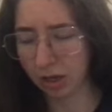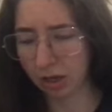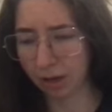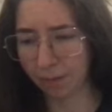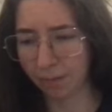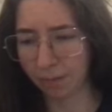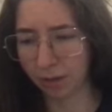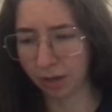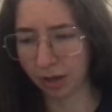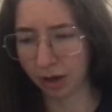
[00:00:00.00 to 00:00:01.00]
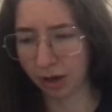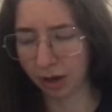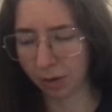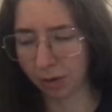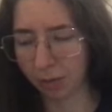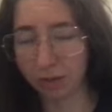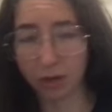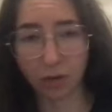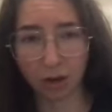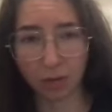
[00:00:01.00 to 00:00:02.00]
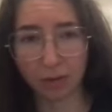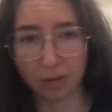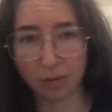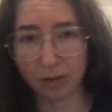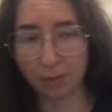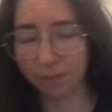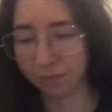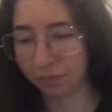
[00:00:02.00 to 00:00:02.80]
R.I.P. Crybaby.